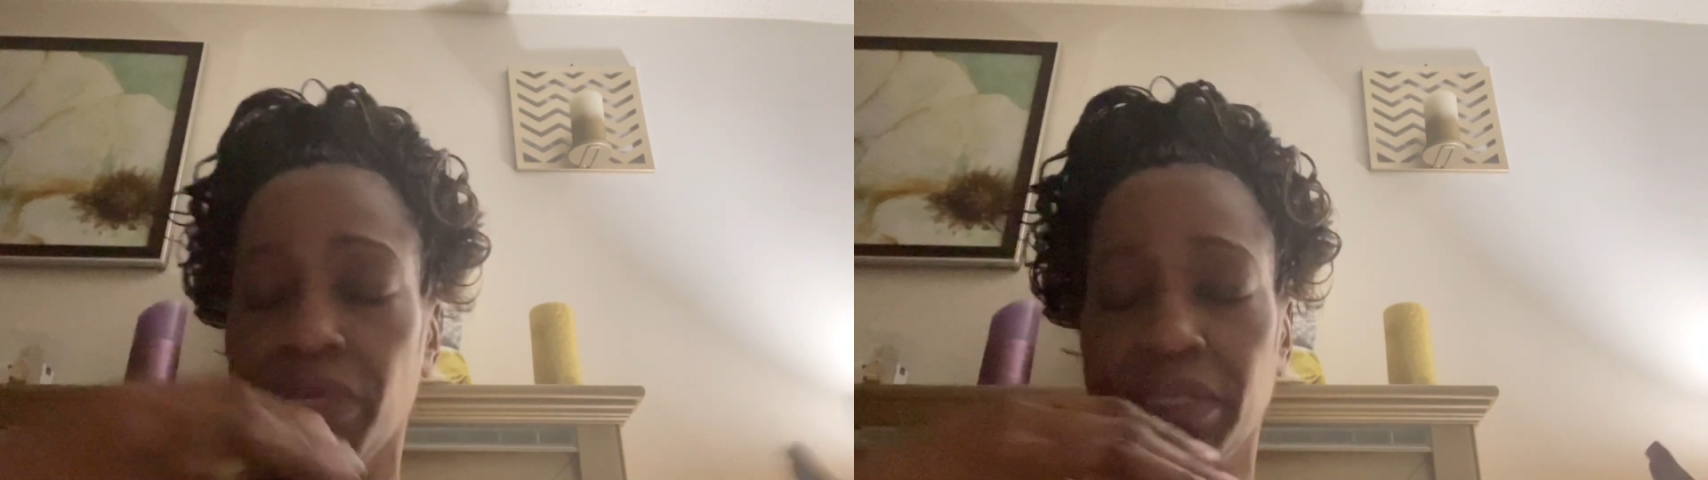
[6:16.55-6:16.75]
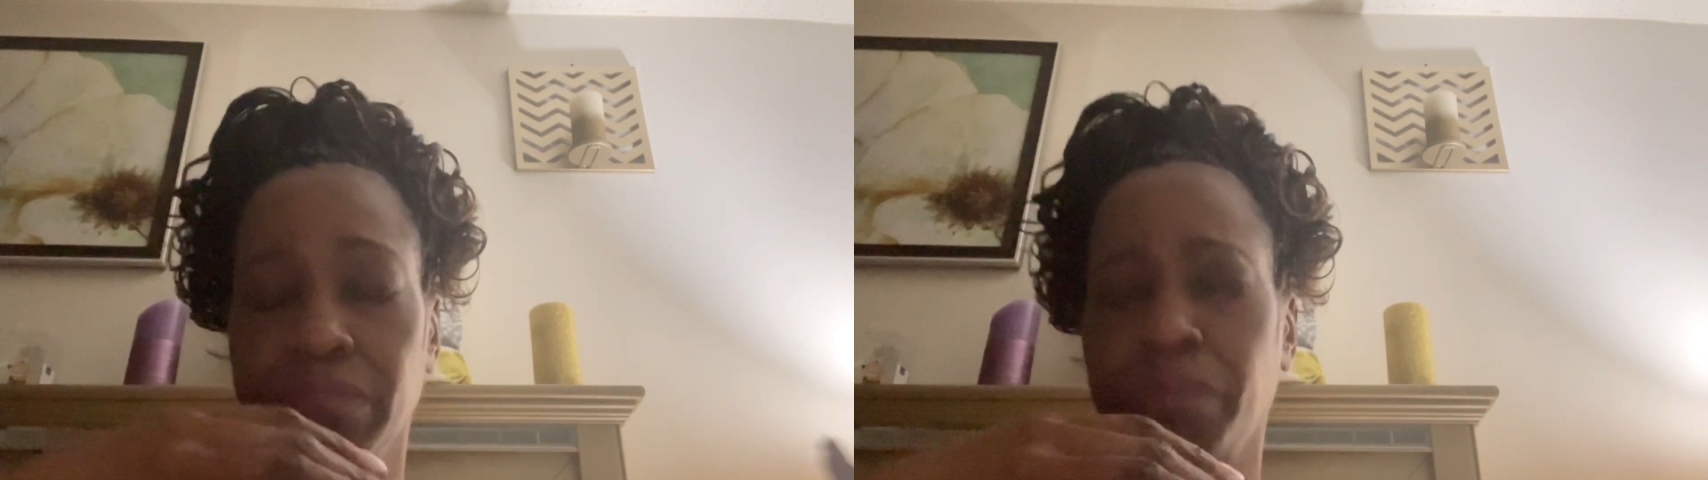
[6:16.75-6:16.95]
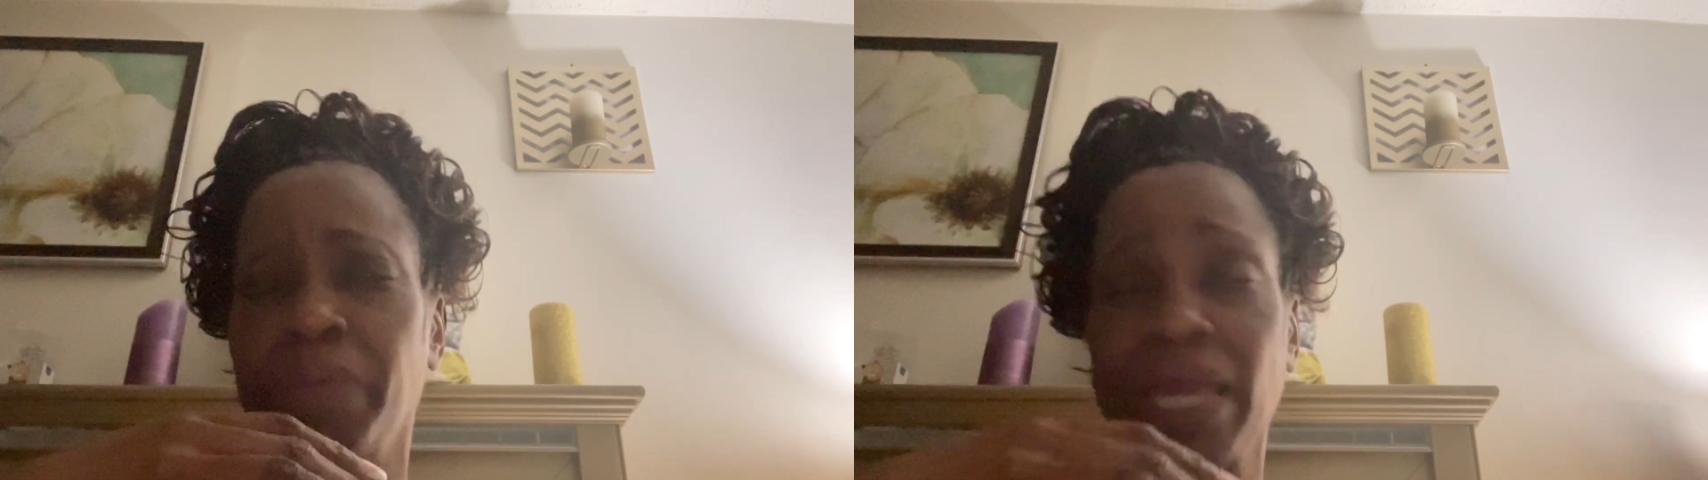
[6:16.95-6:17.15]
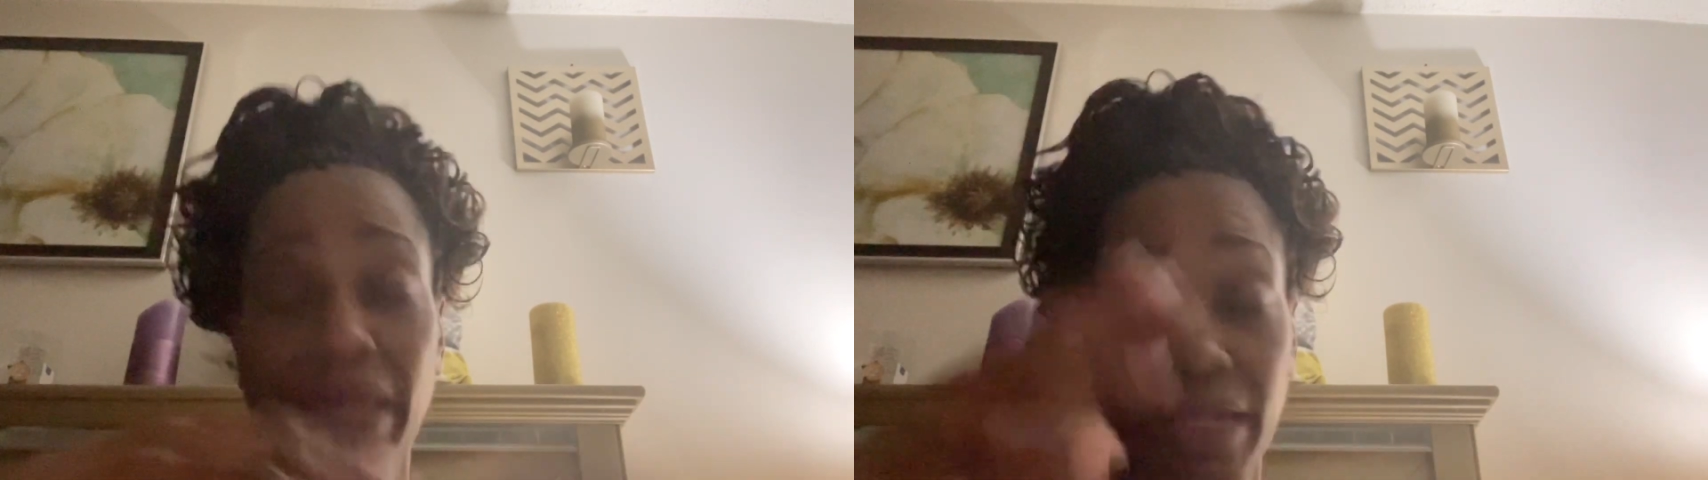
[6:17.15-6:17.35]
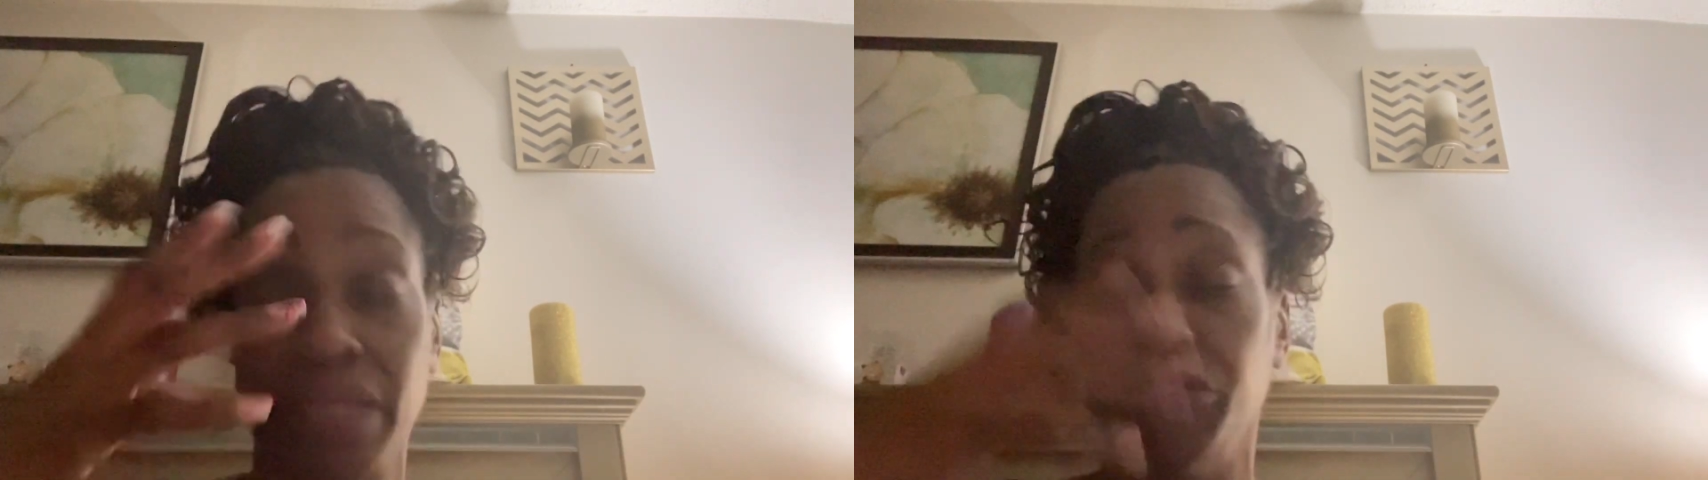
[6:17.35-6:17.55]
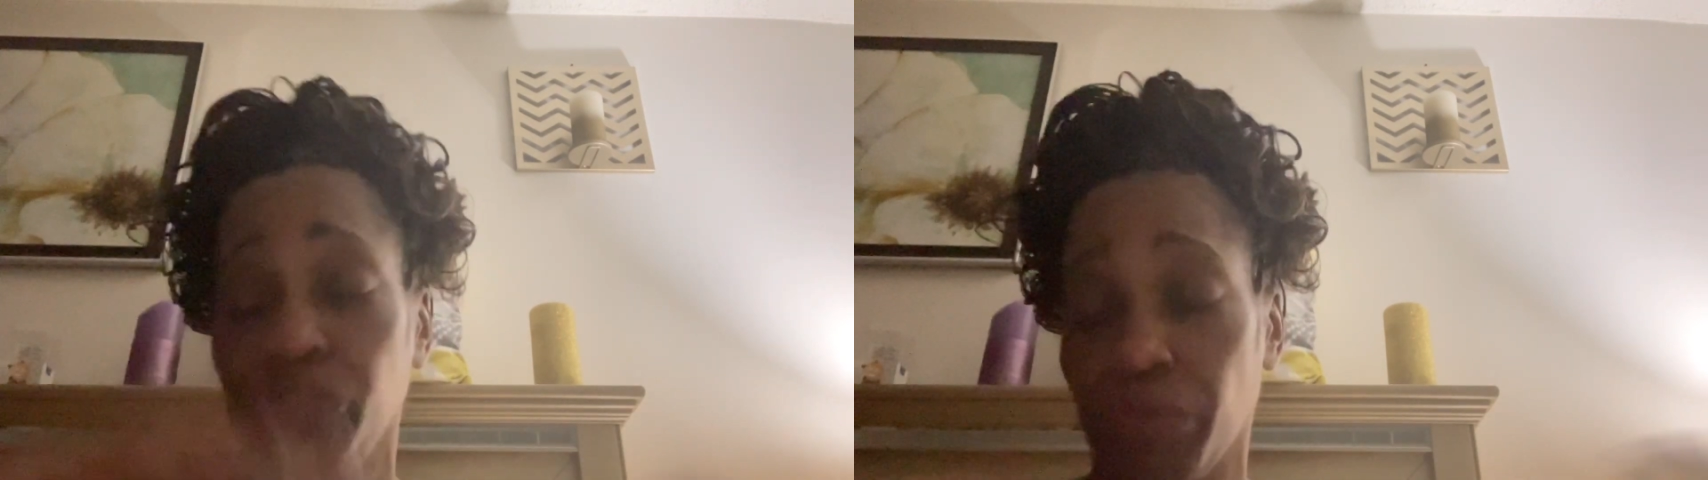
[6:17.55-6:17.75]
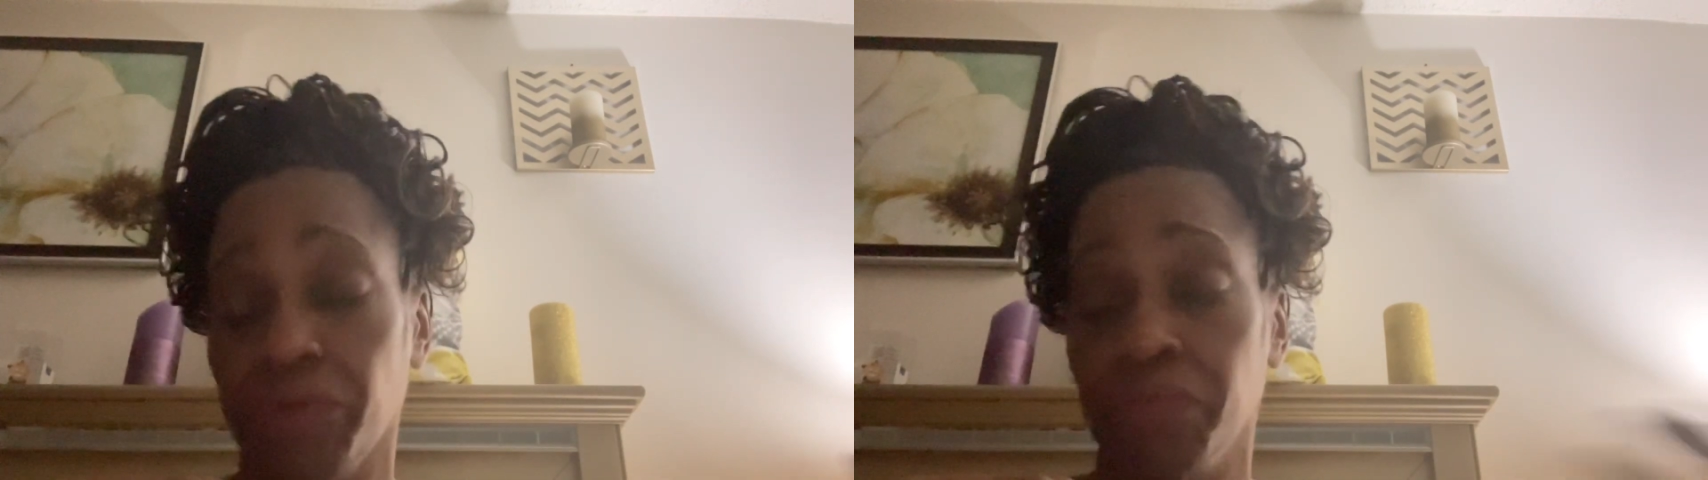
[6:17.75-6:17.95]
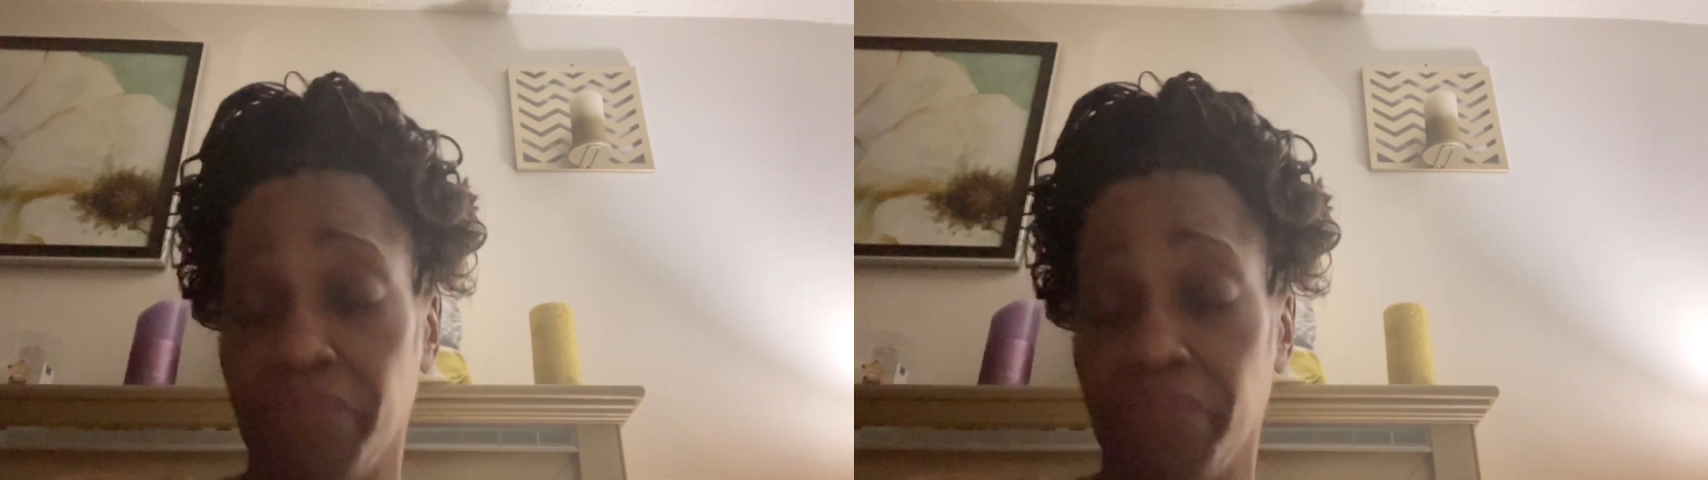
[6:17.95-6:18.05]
as bad as you hurt